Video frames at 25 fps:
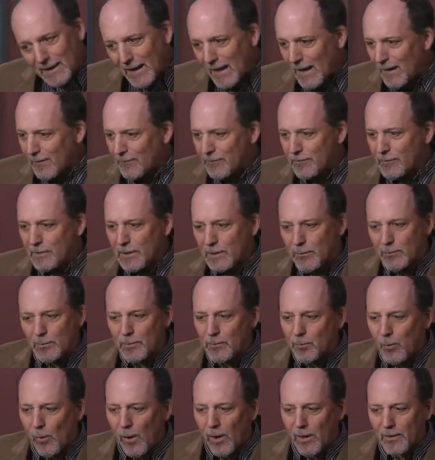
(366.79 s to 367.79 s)
have
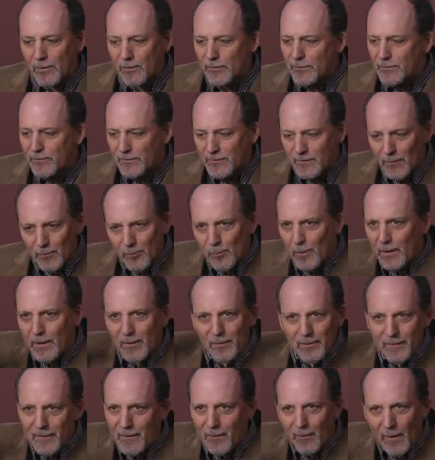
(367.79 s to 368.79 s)
liquid water somewhere
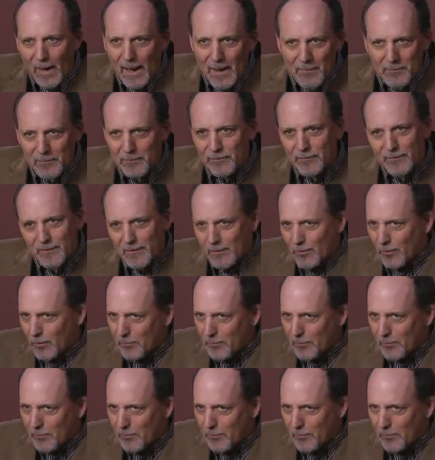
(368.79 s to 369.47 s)
in their atmosphere,